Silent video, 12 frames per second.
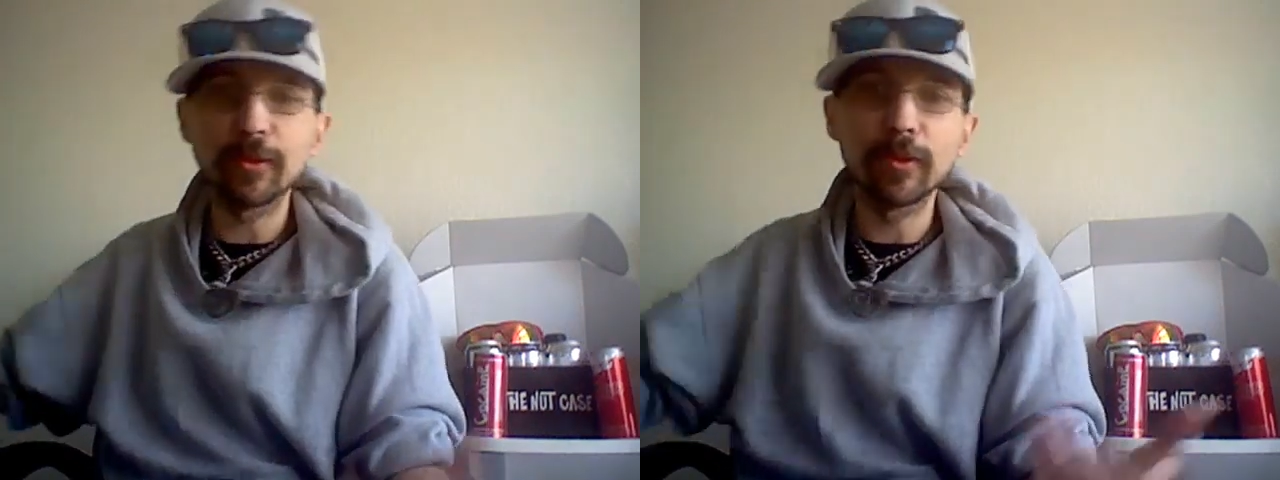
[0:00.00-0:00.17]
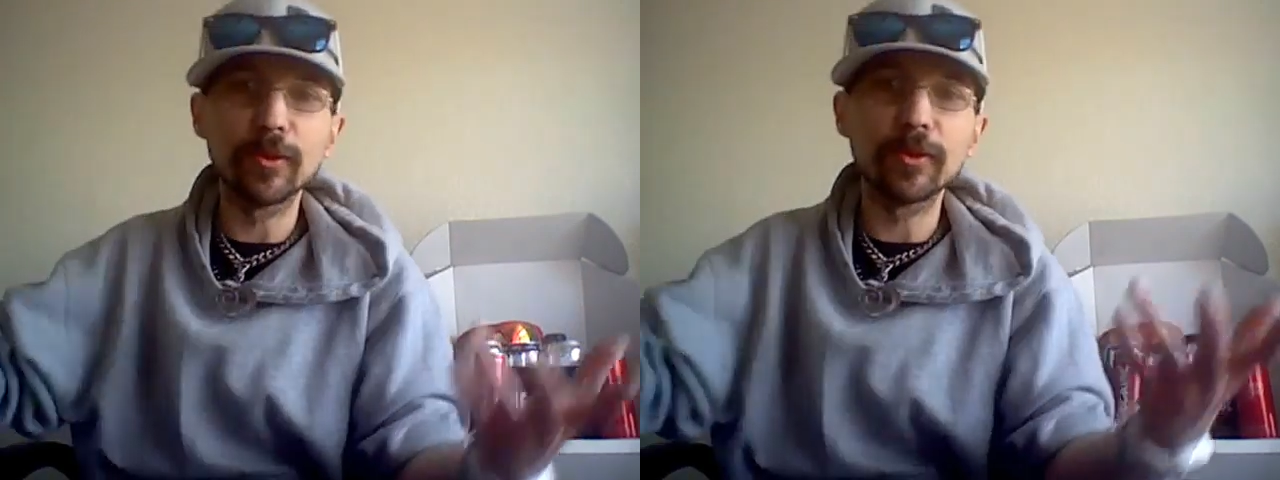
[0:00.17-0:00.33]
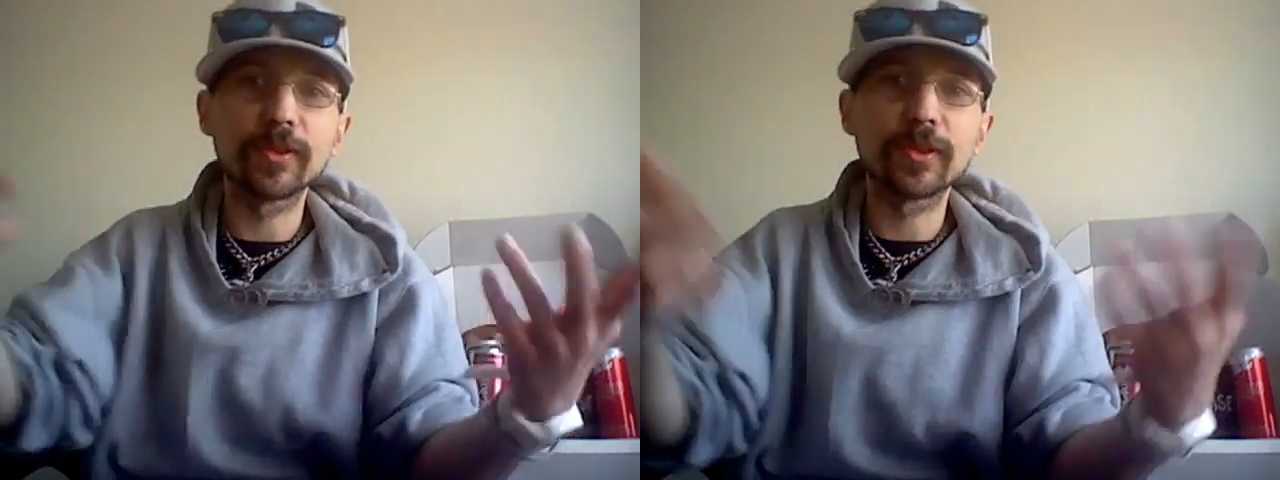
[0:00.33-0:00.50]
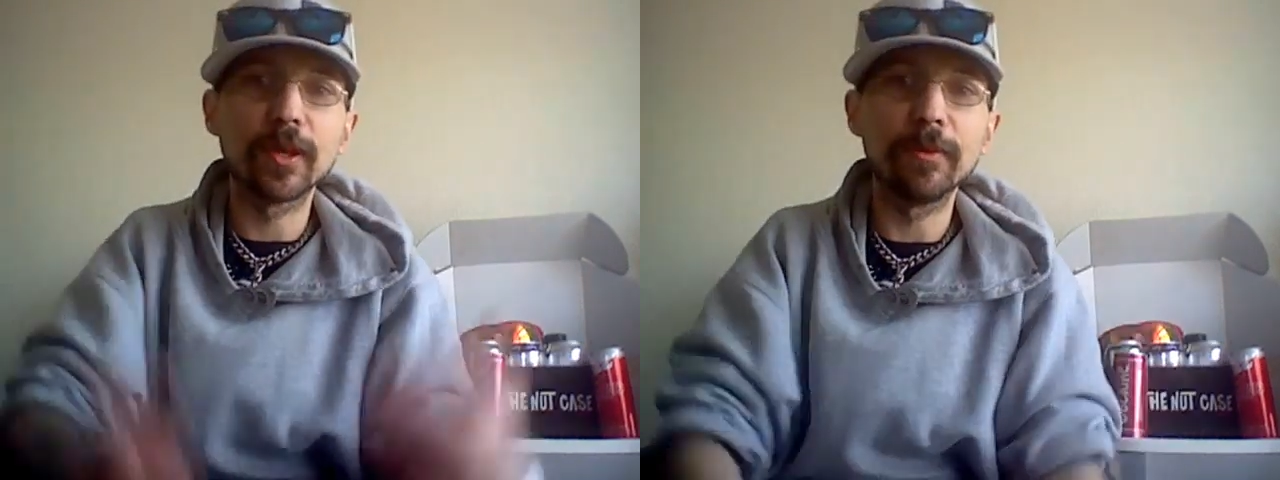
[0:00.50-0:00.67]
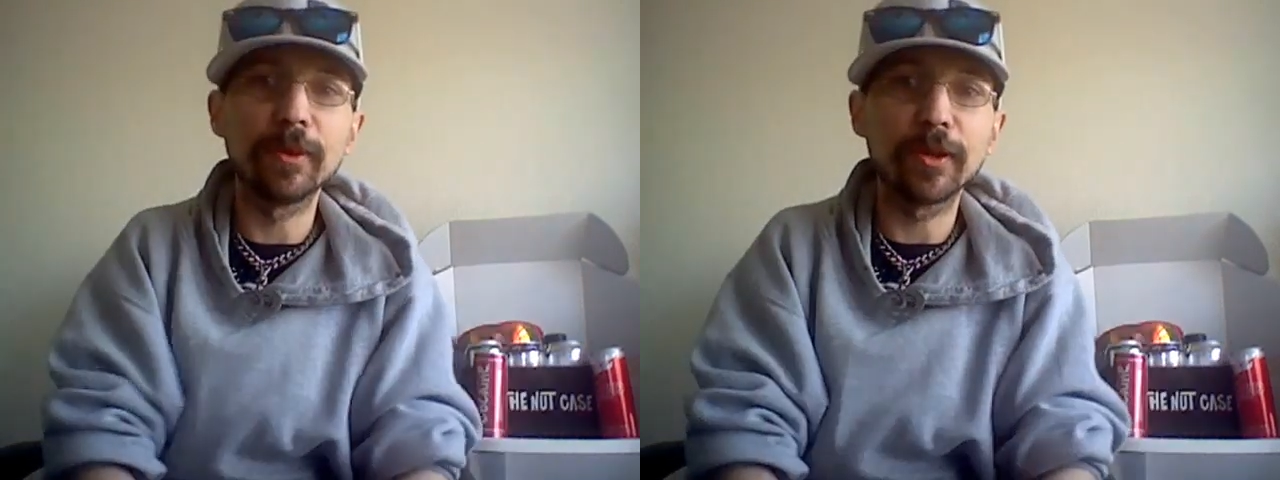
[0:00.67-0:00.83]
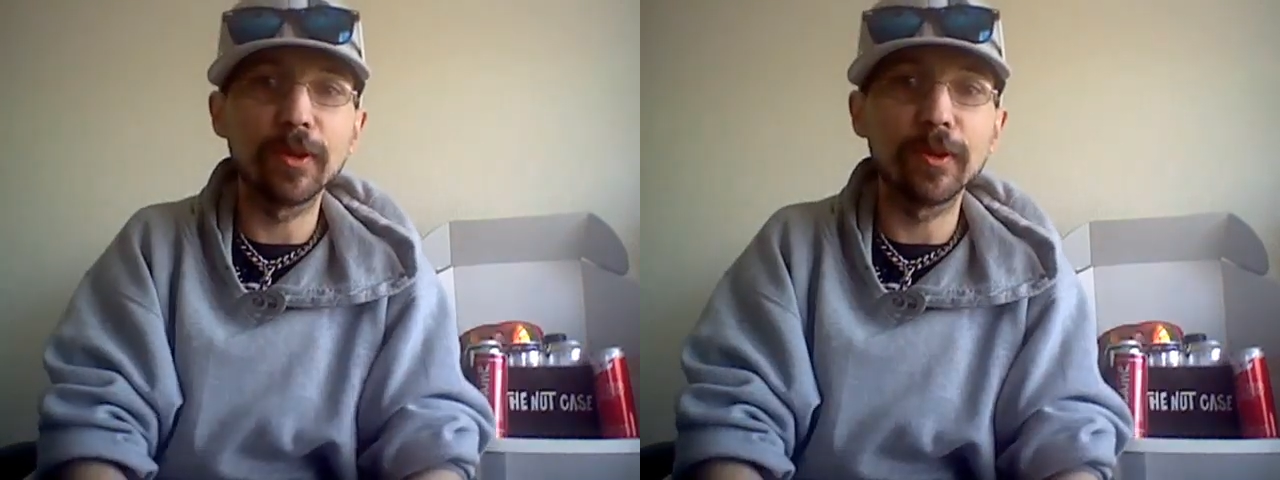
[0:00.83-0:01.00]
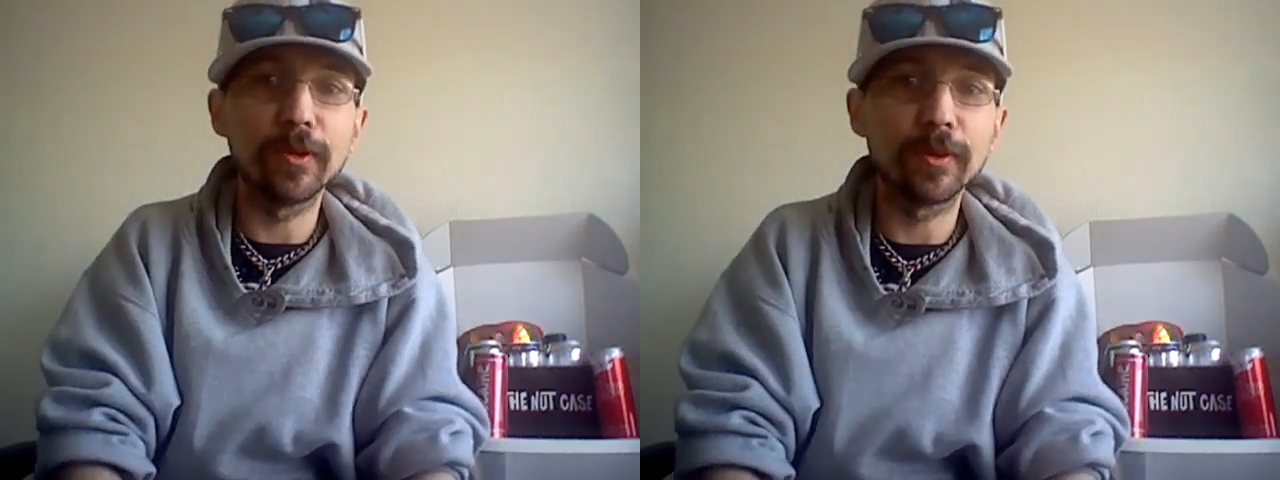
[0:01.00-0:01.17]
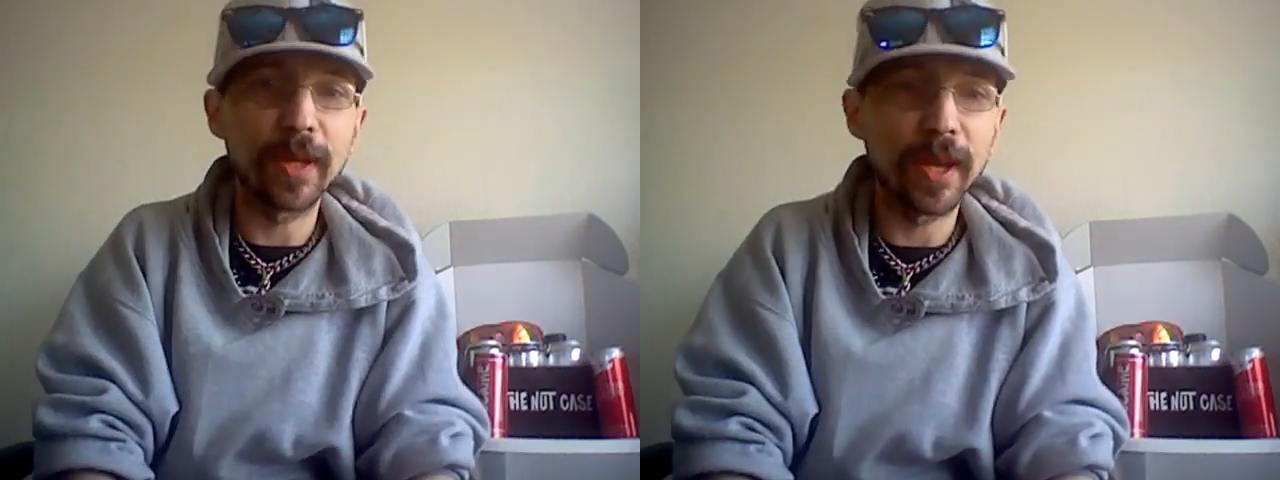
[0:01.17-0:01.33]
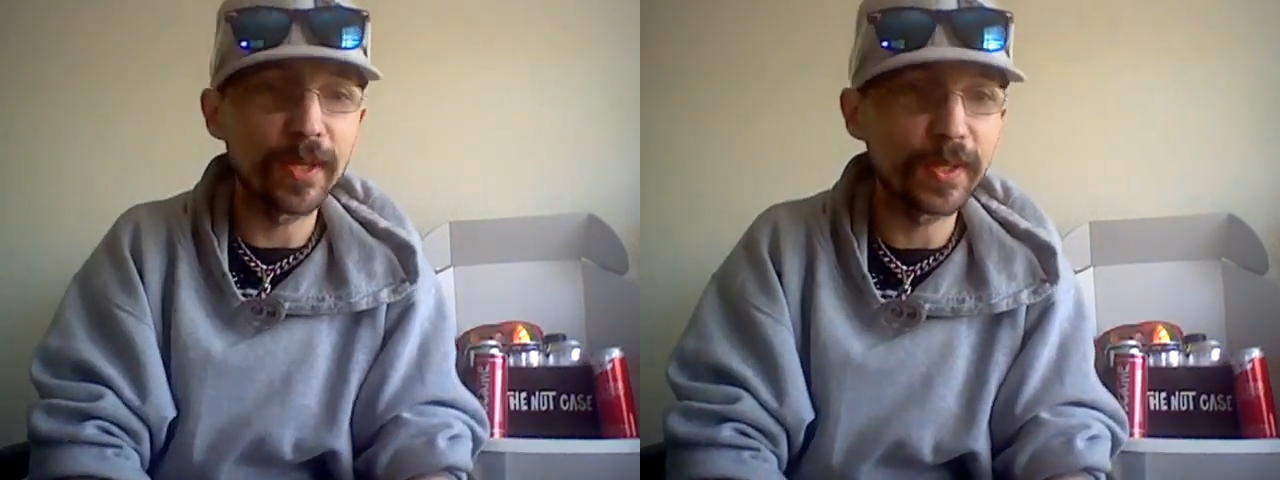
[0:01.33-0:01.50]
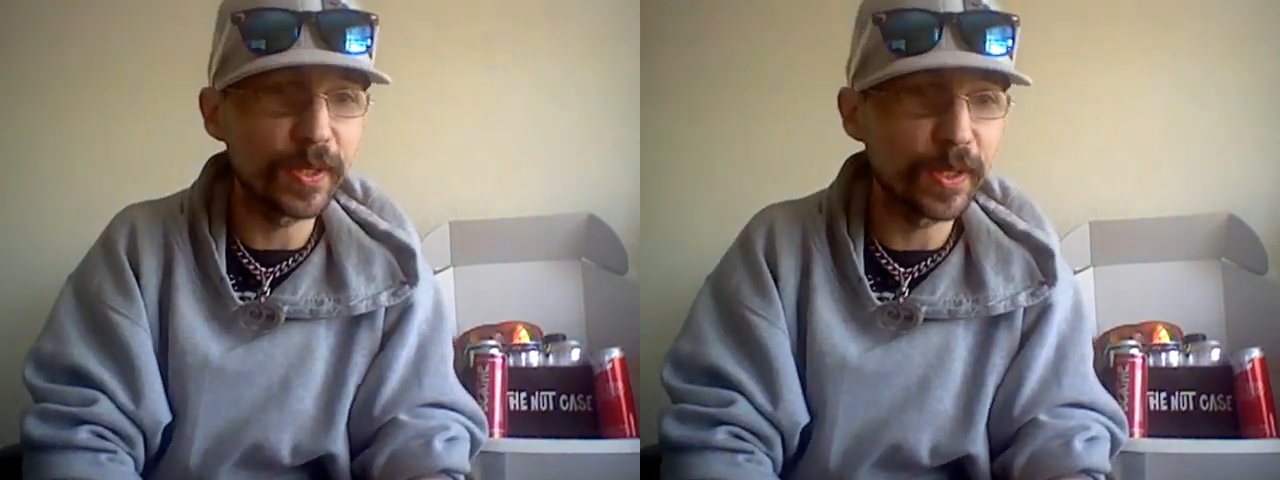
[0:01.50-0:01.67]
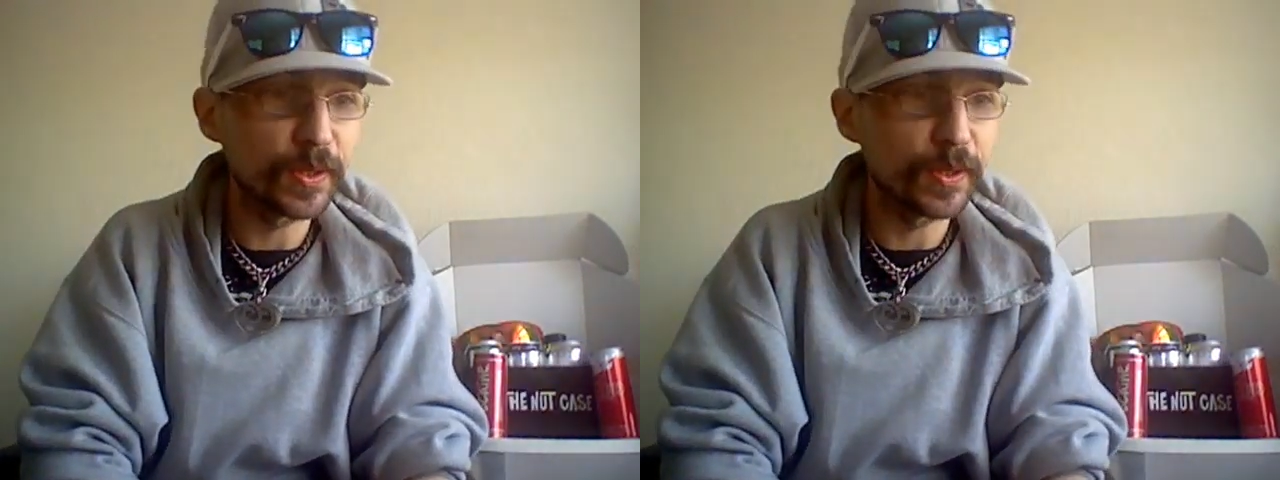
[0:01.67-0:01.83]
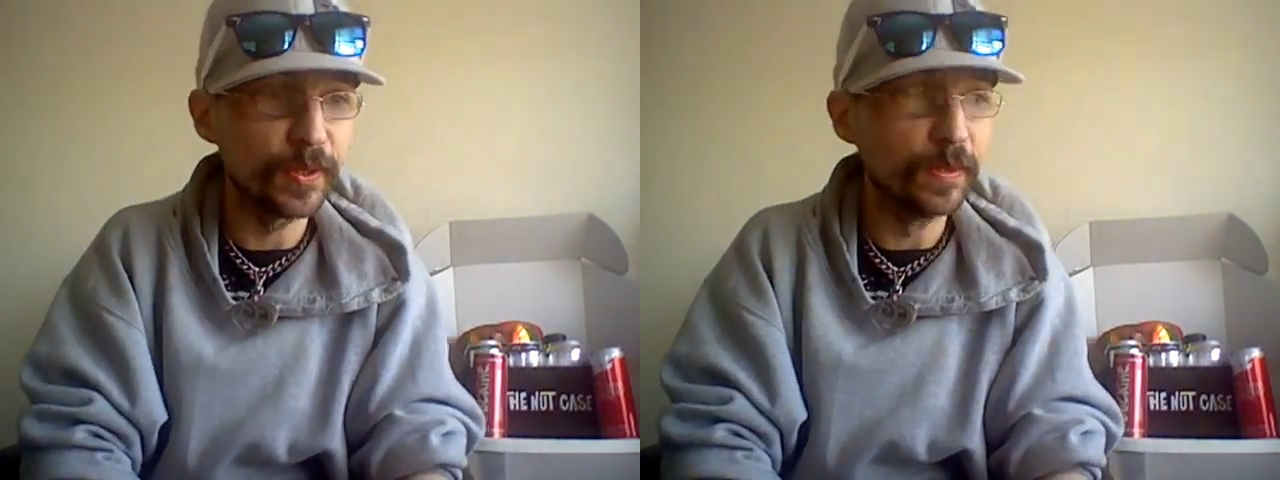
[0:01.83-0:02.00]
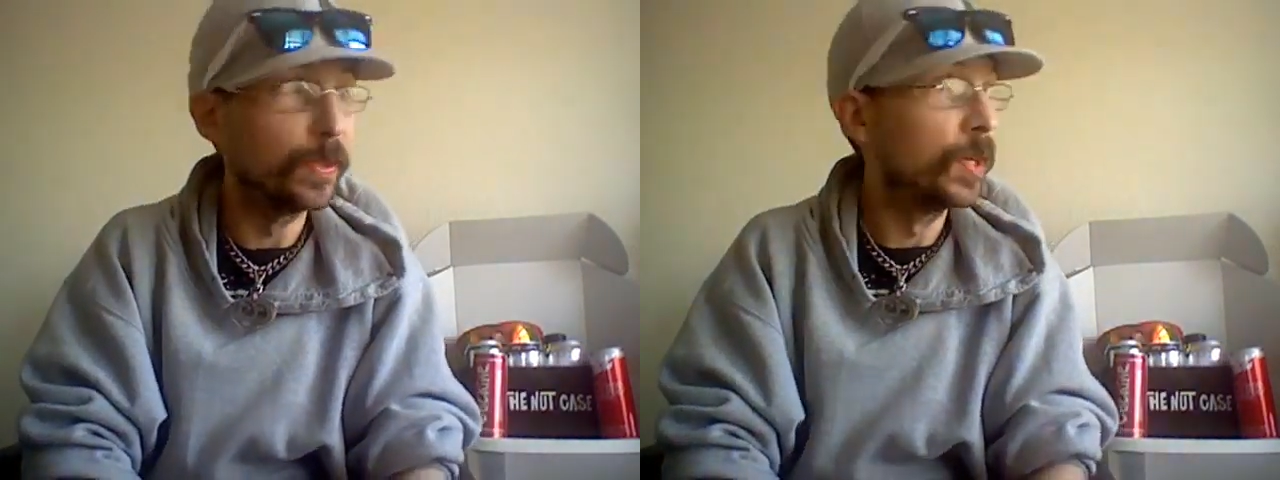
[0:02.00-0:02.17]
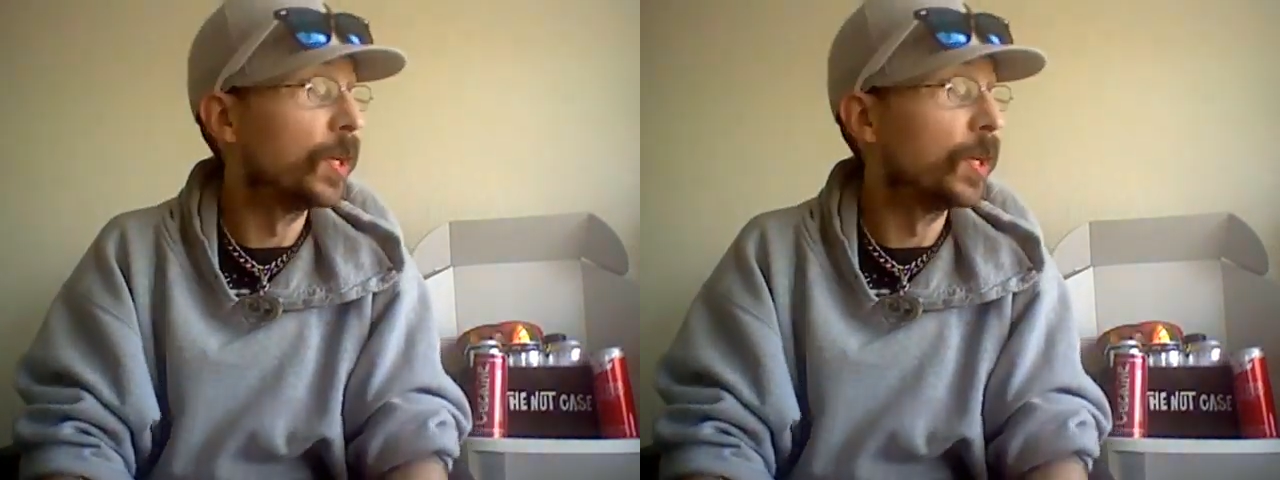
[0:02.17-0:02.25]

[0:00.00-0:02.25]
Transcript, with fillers: stores, come and go, gas station.